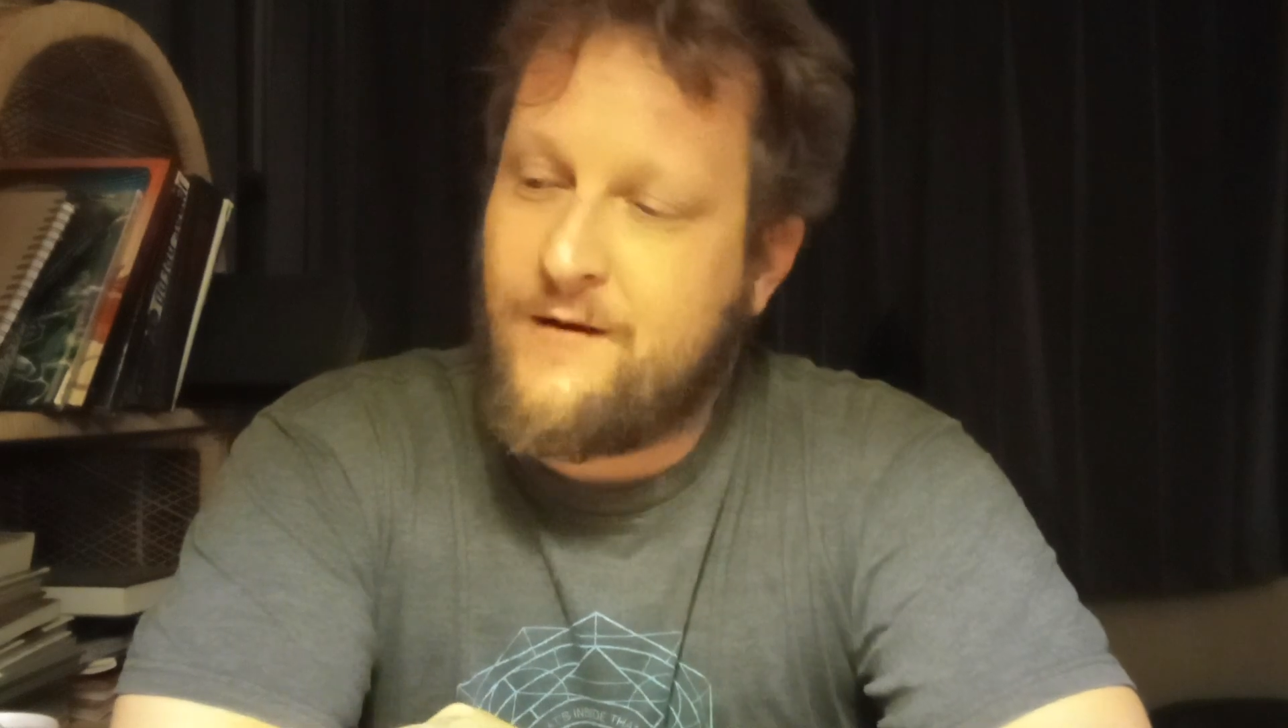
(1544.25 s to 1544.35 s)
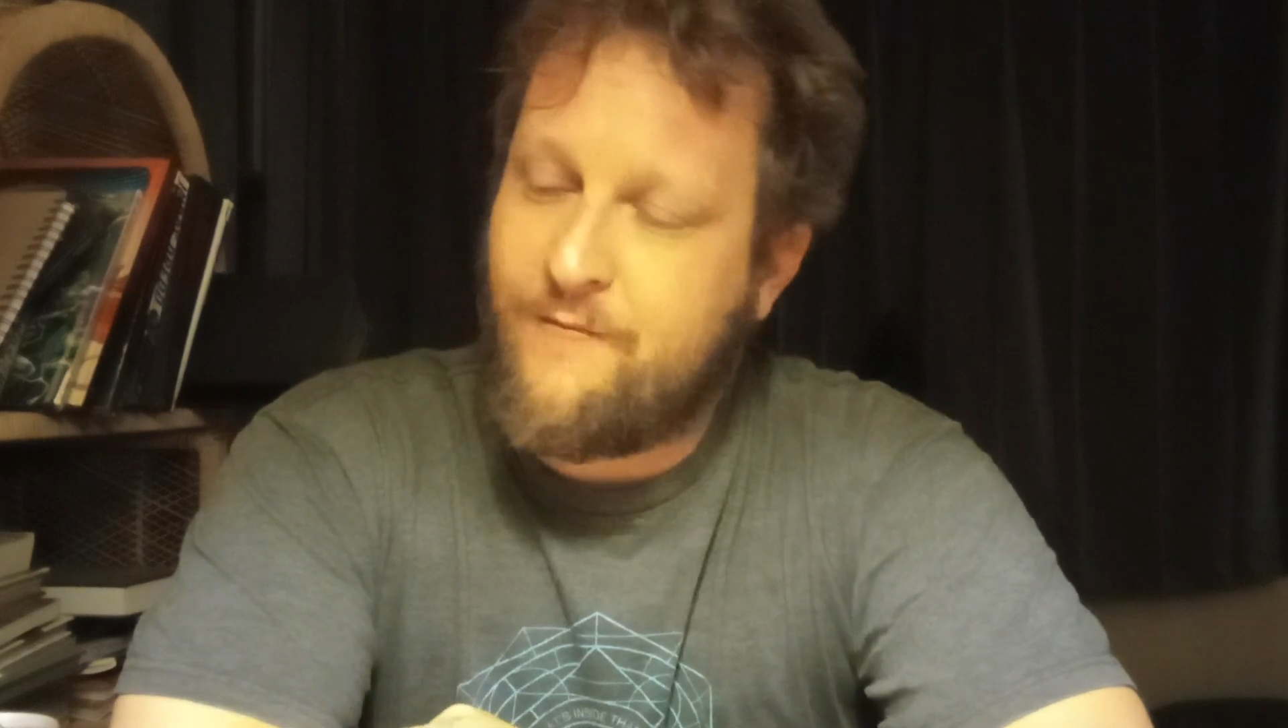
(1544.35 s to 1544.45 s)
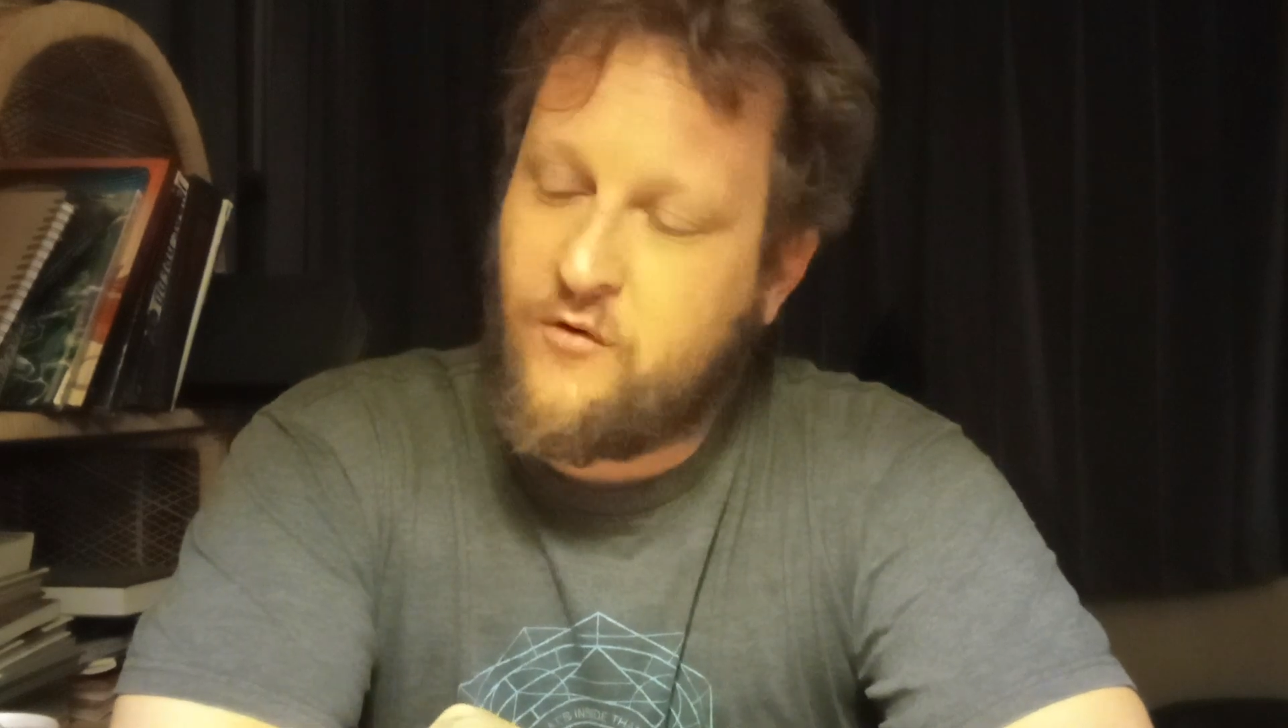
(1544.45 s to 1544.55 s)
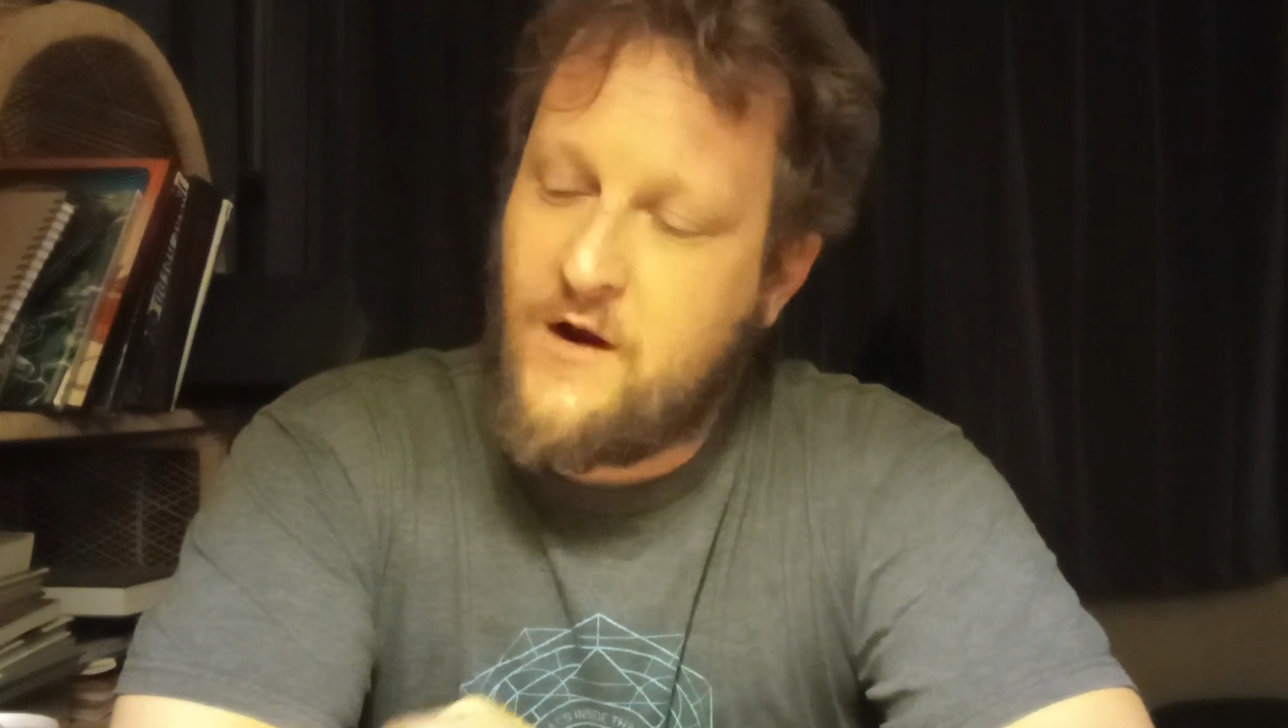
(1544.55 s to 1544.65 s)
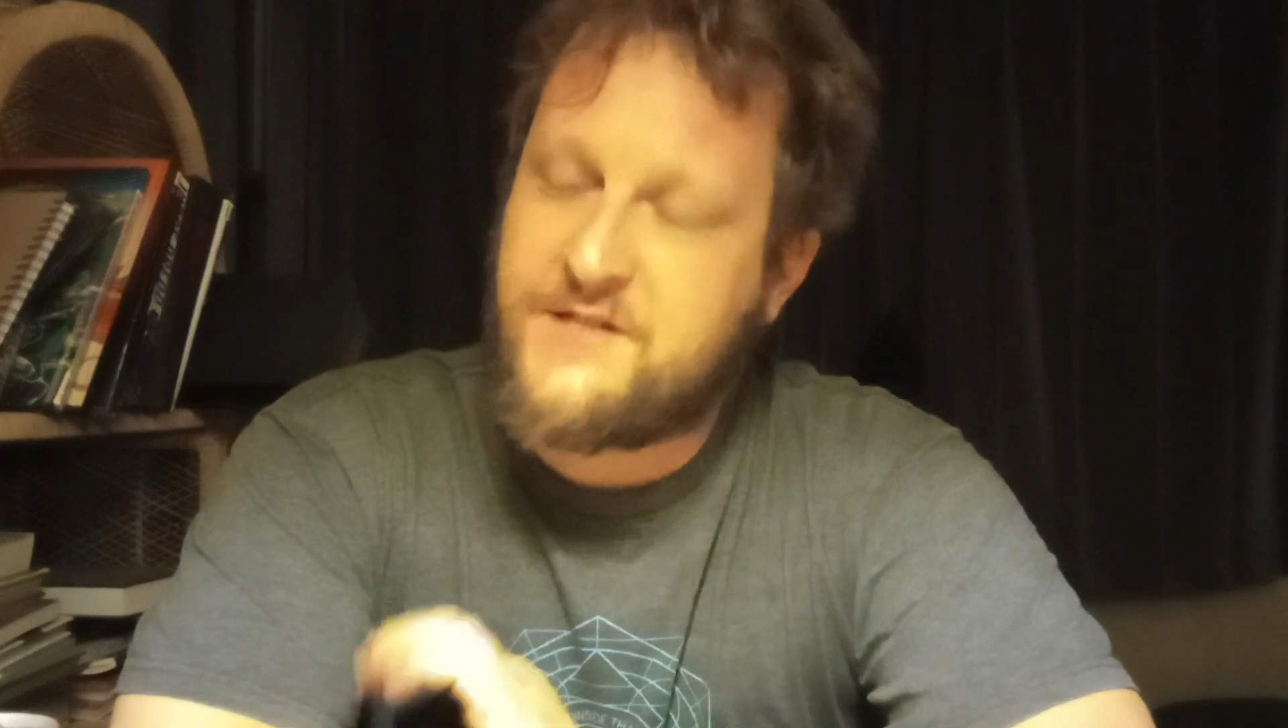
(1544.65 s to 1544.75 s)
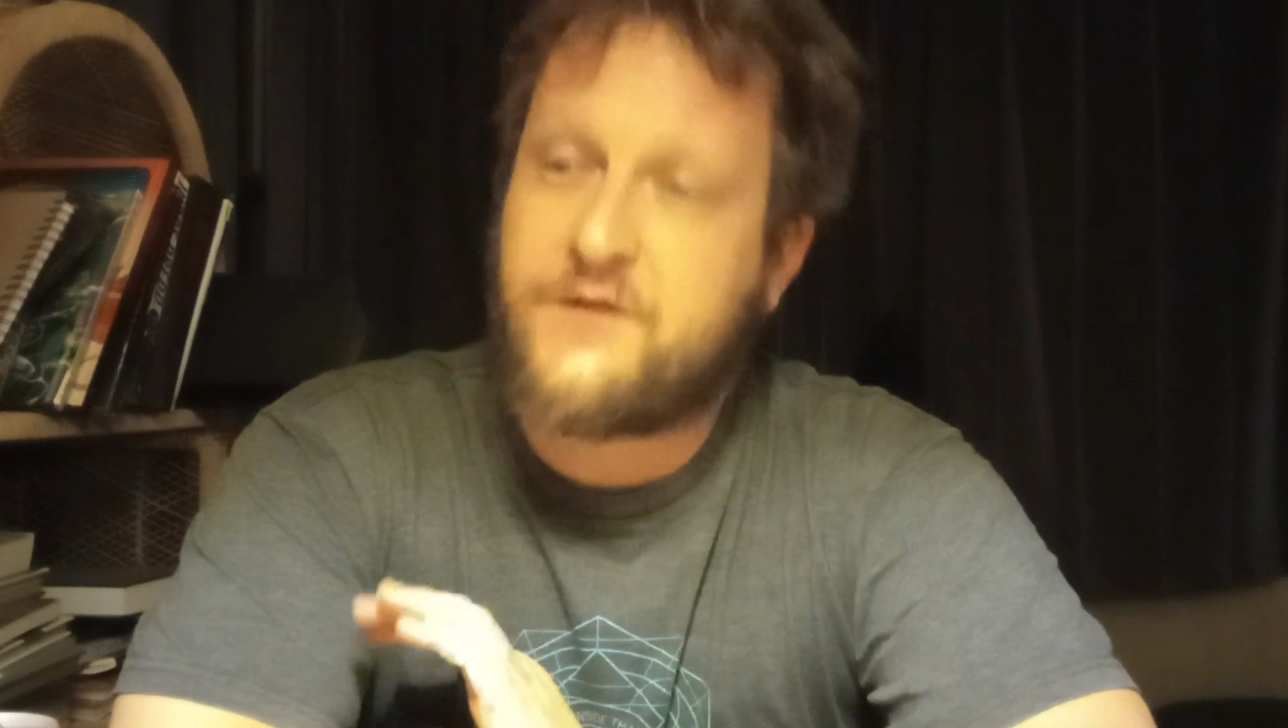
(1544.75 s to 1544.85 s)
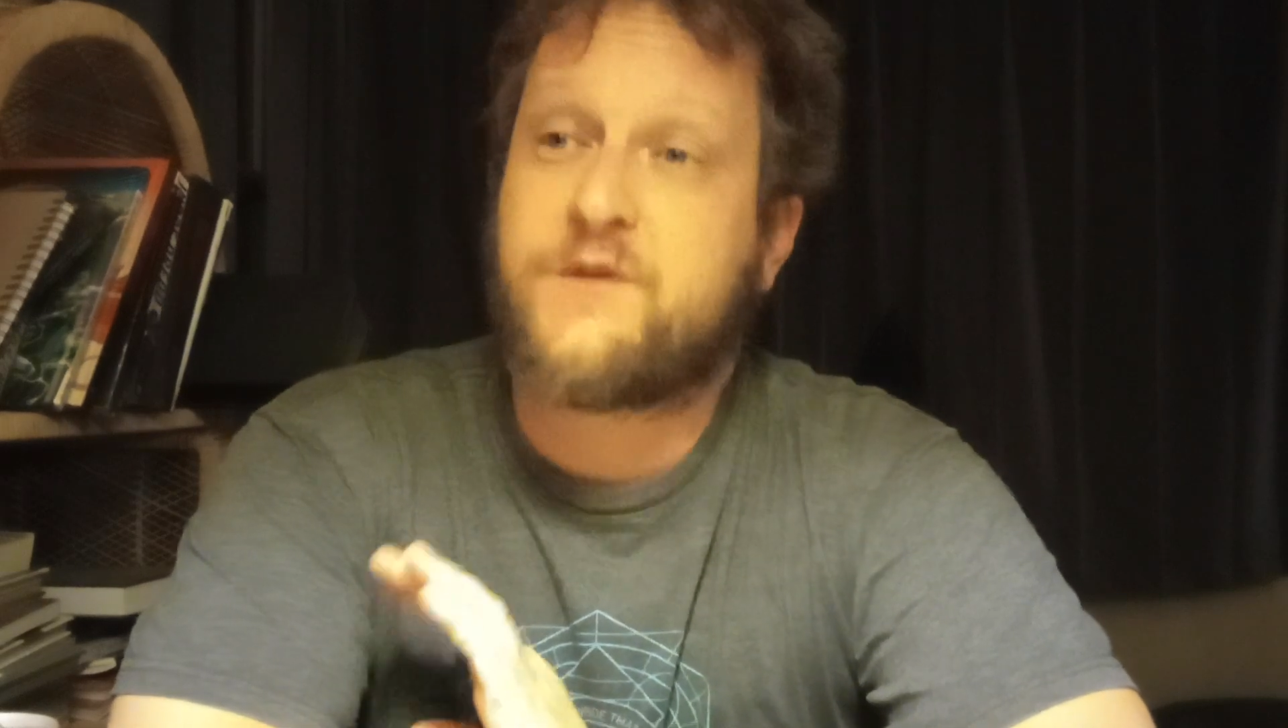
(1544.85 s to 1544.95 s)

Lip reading: impressed